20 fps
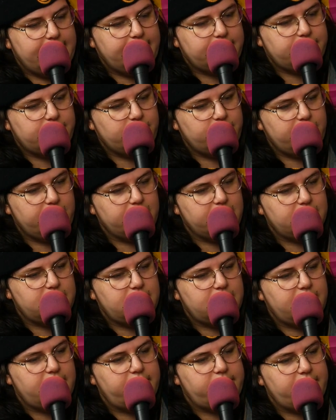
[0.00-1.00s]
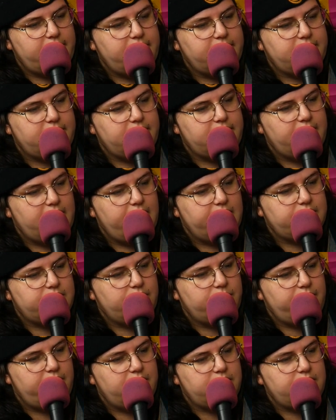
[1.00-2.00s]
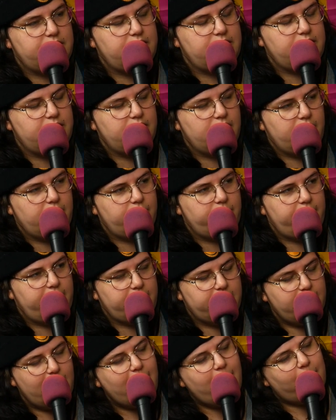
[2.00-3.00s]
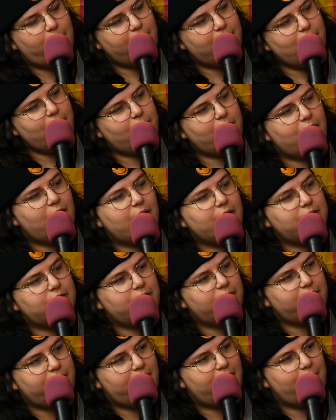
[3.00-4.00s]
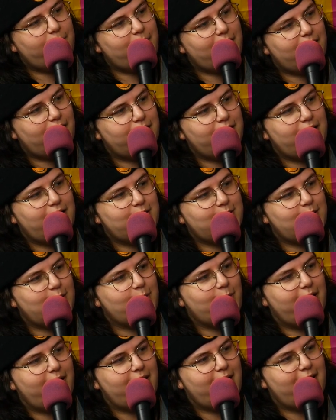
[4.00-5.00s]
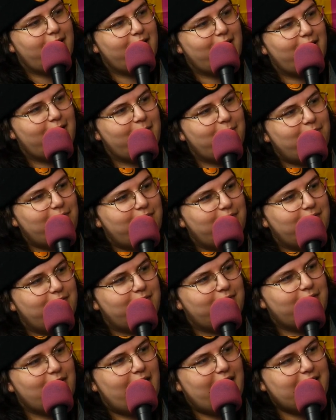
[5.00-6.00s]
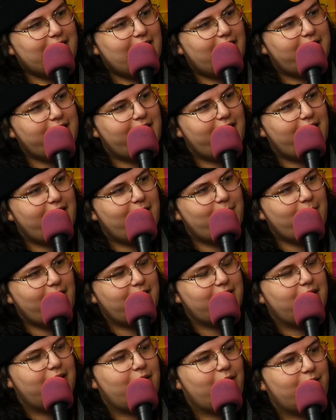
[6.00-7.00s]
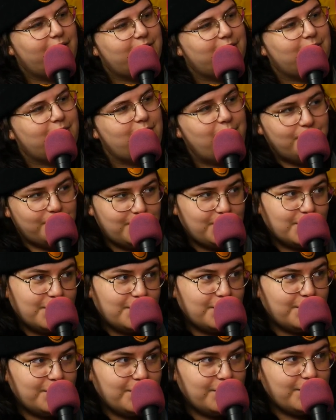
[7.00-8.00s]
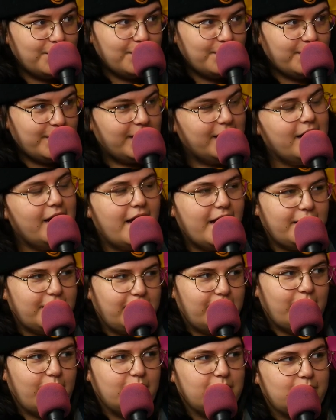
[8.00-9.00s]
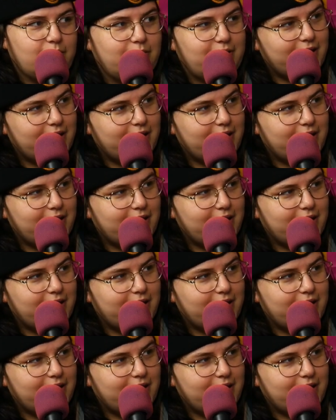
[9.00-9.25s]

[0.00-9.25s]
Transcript: That's O'Heeron, T H A T S O H E E R O N. But you can also find me on Instagram at that name, and then also YouTube, and then also